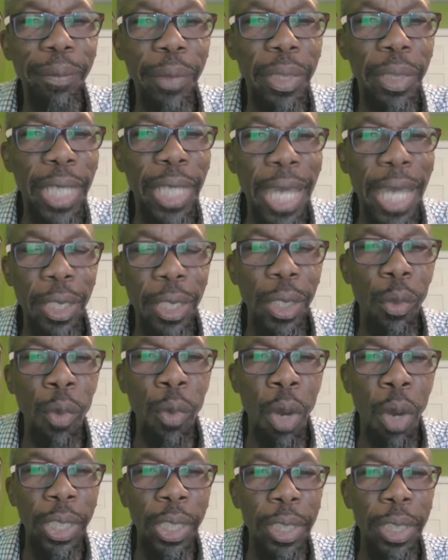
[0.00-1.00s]
They had a
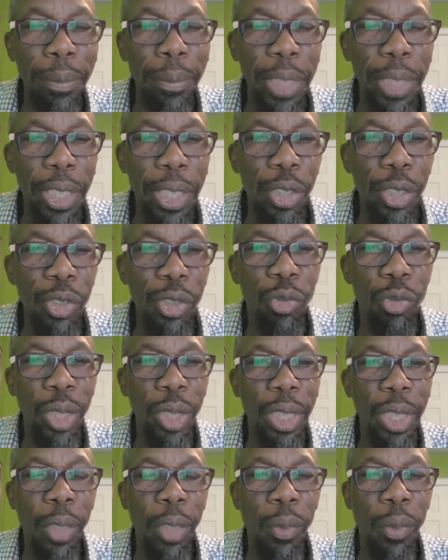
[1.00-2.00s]
working
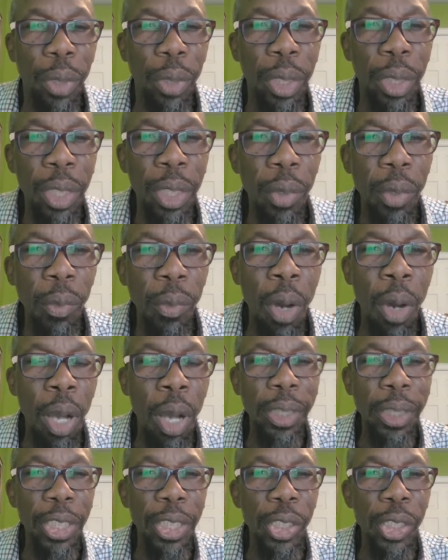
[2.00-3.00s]
ministry, they
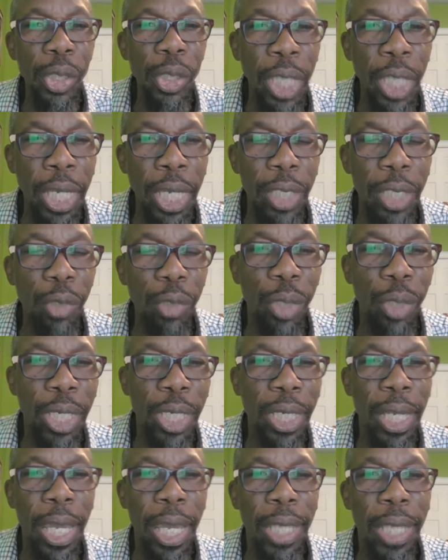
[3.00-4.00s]
work, they stay in
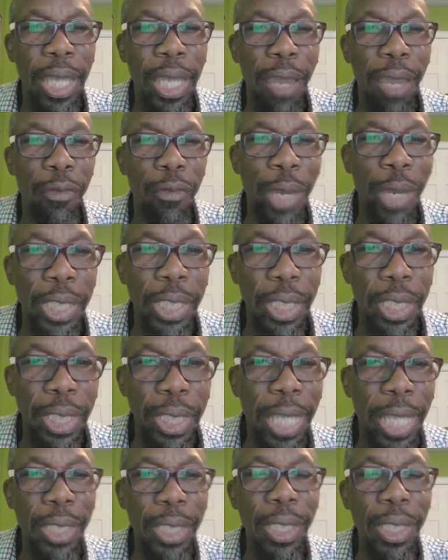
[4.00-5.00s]
Grenada, they have
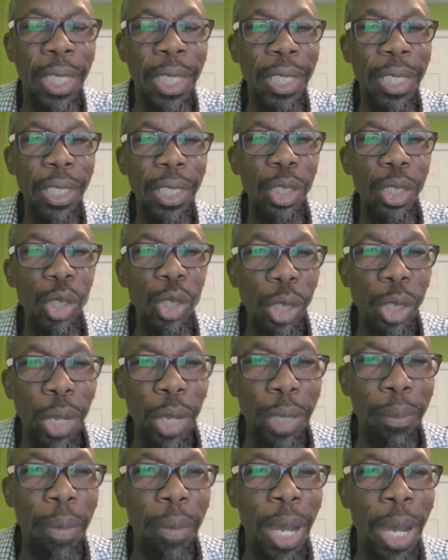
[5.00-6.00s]
residence, the
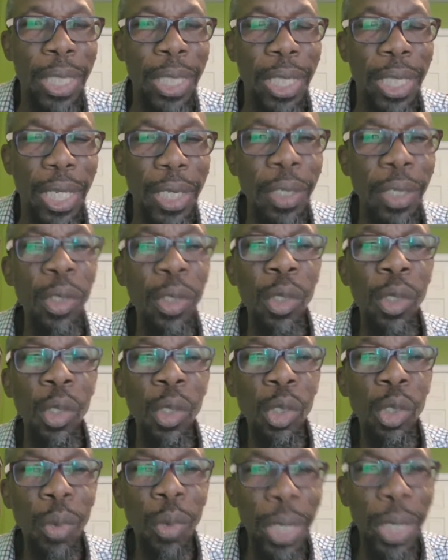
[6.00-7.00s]
children born.
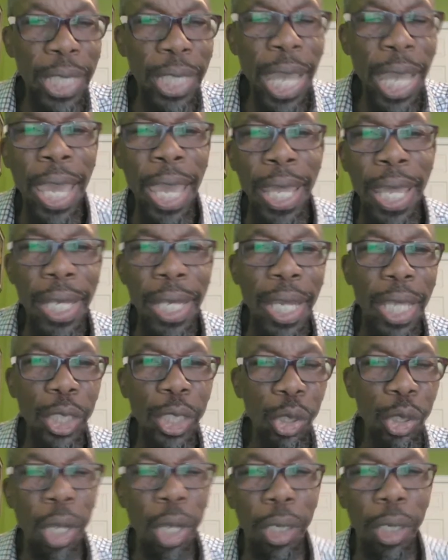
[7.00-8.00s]
So when Guyana
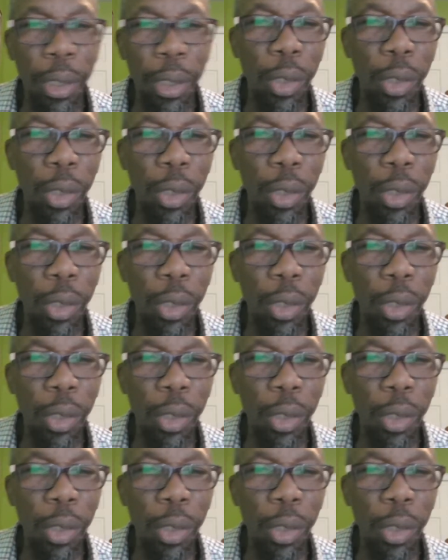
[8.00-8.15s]
struck